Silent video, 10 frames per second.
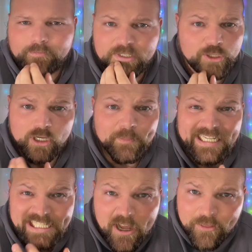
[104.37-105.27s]
Is there going to be
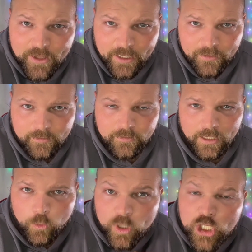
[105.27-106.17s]
nothing?
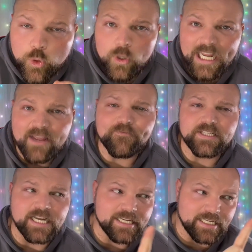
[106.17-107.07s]
Like, what do you want to
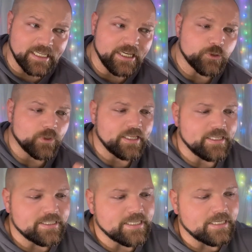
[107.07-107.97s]
emphasize in each one of
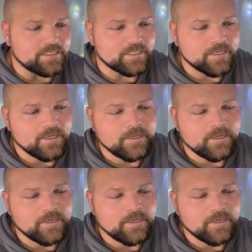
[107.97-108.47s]
these scenes?